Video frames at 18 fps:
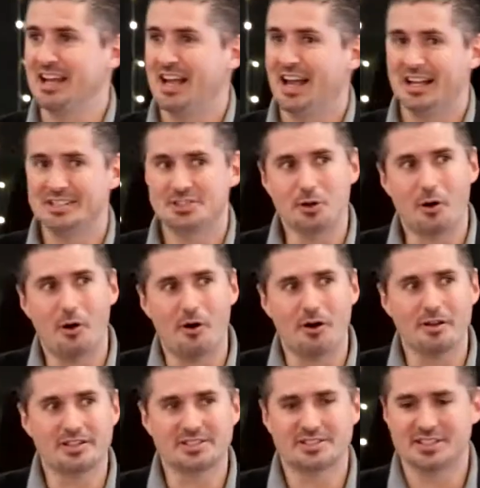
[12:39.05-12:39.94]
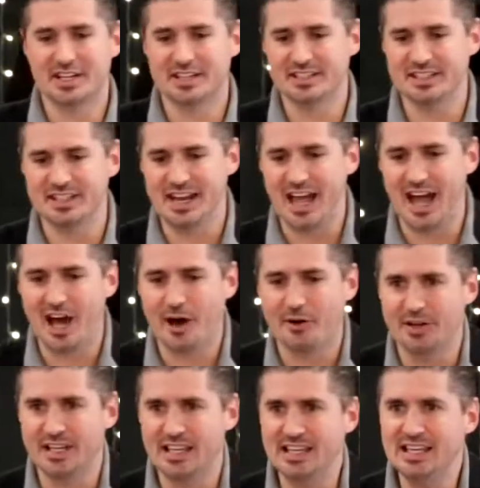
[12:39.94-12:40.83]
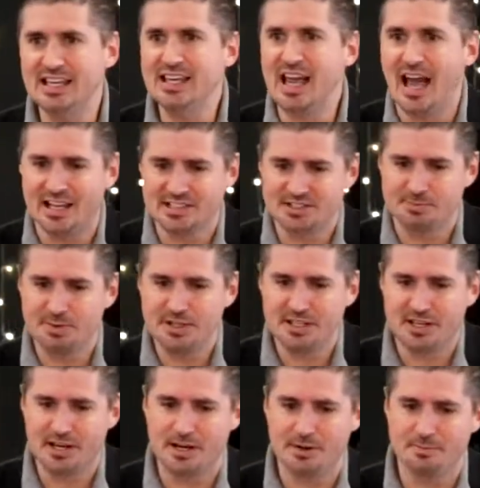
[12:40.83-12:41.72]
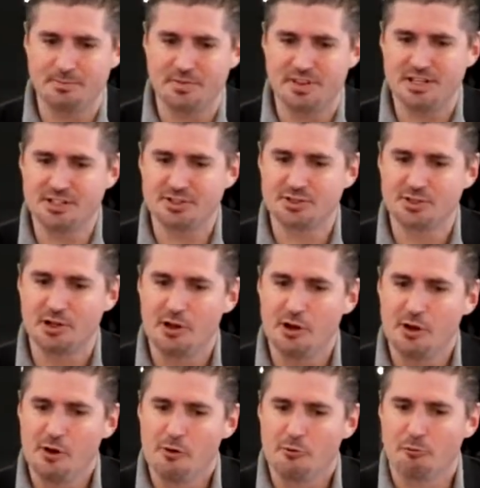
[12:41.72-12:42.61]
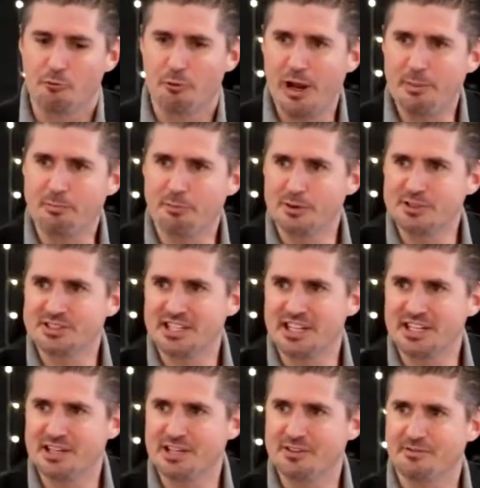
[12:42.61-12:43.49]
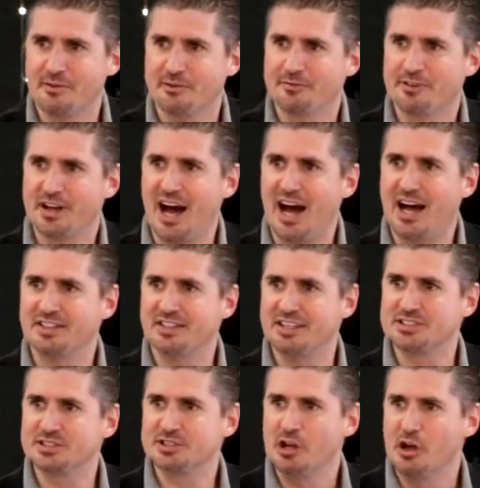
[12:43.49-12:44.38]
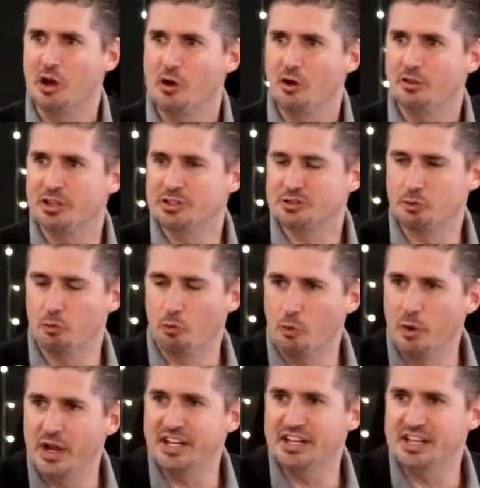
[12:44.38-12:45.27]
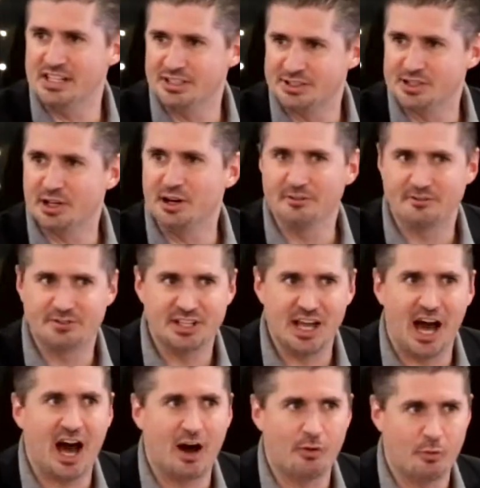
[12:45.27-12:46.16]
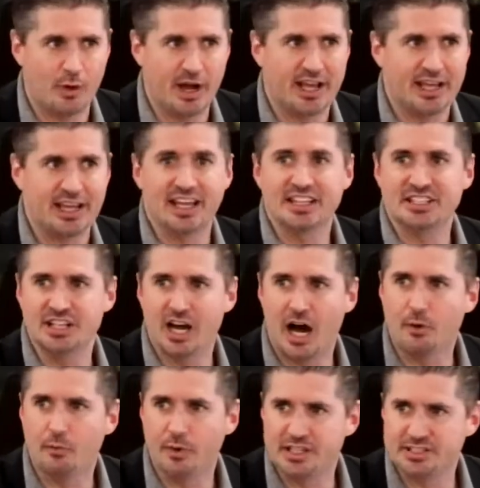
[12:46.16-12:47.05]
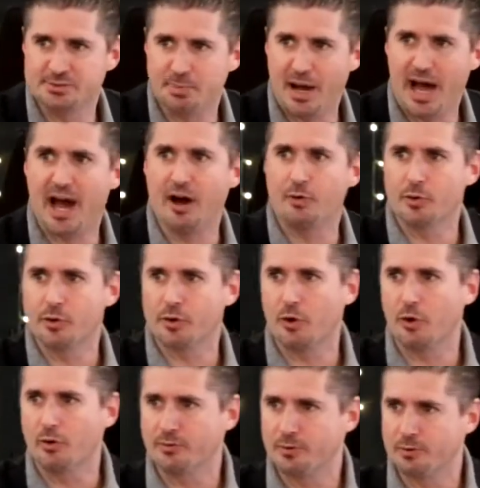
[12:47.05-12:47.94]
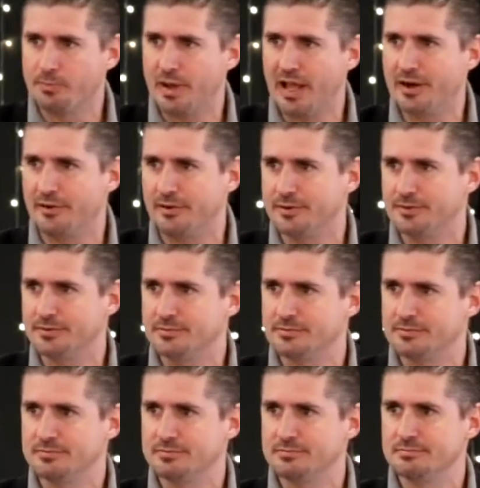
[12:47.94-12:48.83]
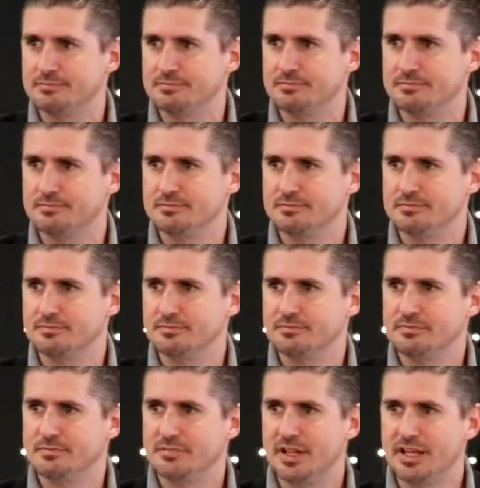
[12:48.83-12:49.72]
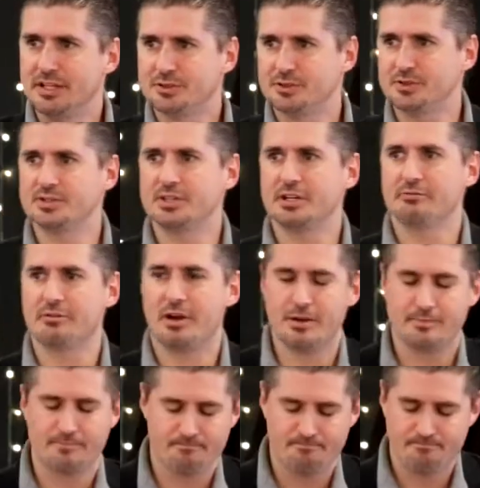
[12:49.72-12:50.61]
And so all of a sudden now he has become this representative of God, this, this witness of Yahweh and Yahweh's power over Baal. Interesting, right?